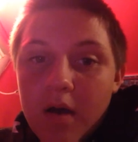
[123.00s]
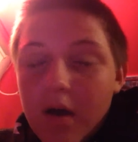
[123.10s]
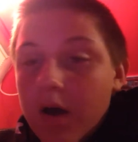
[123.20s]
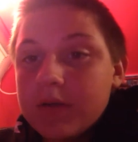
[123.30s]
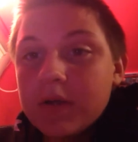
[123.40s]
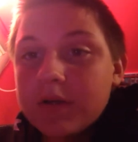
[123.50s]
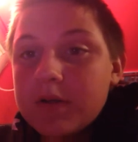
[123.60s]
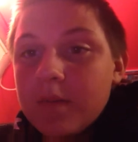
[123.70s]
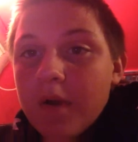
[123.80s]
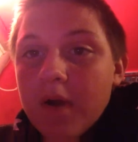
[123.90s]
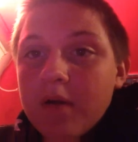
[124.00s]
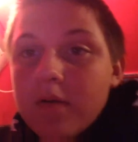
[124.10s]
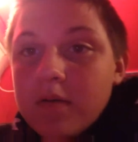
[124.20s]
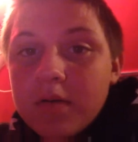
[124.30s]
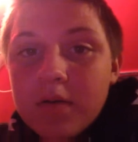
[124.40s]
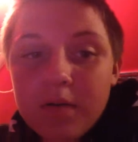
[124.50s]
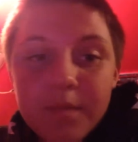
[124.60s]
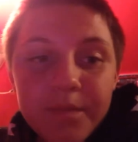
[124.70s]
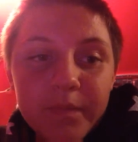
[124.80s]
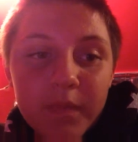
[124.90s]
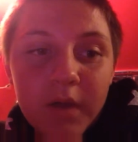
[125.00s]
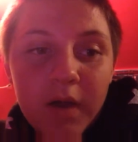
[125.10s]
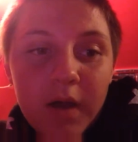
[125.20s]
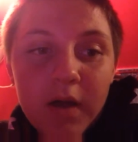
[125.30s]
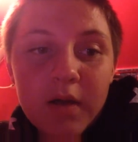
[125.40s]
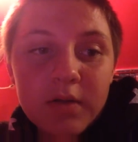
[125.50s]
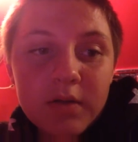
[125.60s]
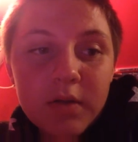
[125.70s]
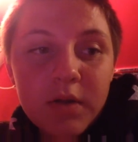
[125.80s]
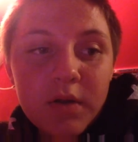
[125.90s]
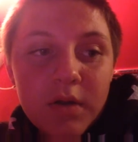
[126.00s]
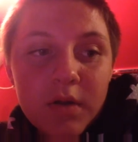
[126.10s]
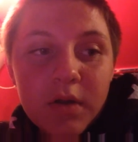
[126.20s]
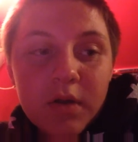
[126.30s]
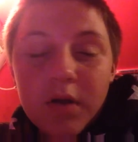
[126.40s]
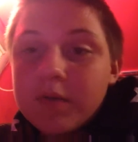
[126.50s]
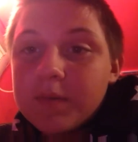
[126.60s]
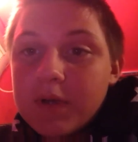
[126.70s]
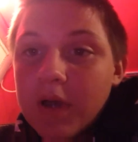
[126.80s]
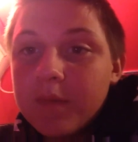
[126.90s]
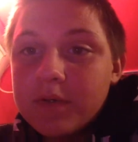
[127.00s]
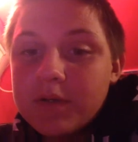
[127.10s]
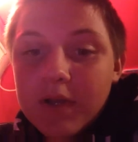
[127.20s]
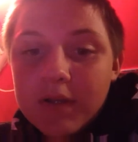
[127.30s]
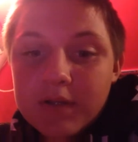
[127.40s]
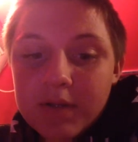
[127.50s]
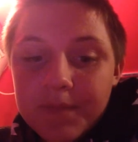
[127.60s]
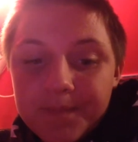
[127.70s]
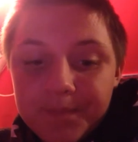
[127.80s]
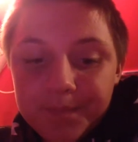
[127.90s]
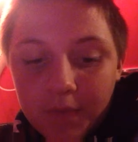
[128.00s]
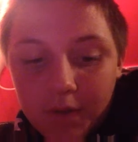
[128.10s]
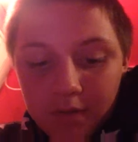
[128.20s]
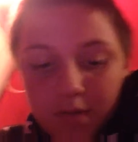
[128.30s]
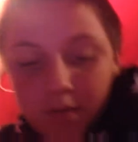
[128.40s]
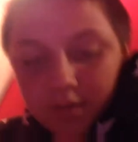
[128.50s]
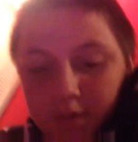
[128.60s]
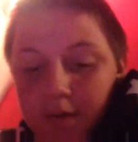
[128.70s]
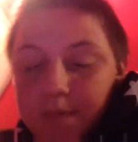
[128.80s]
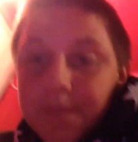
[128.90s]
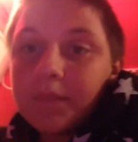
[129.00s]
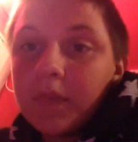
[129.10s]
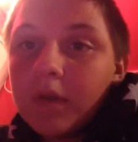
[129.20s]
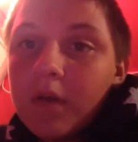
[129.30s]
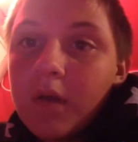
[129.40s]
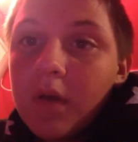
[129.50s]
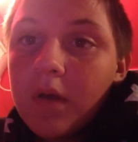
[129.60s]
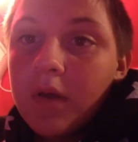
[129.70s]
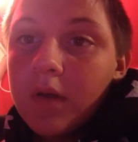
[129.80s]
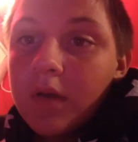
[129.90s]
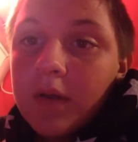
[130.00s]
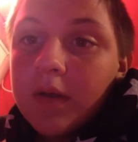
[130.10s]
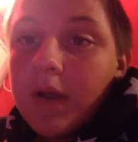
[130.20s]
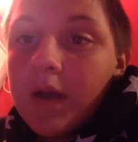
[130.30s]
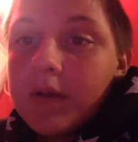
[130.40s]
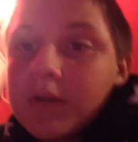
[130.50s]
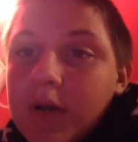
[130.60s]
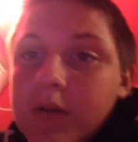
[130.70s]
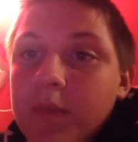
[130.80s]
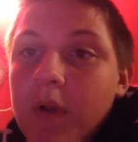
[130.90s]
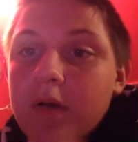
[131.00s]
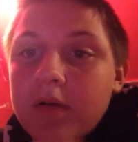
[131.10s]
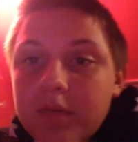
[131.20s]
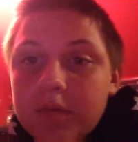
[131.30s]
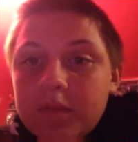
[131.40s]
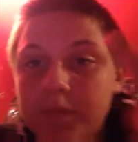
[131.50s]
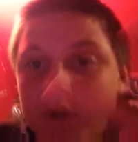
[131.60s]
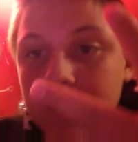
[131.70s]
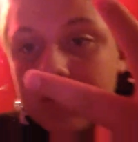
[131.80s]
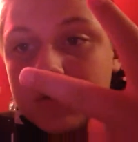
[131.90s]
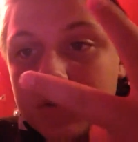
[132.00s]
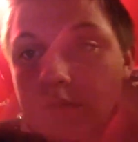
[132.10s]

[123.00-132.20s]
I'll talk to you tomorrow. Uh, go subscribe to Jacen. Um, and yeah, I'll talk to you tomorrow. Peace.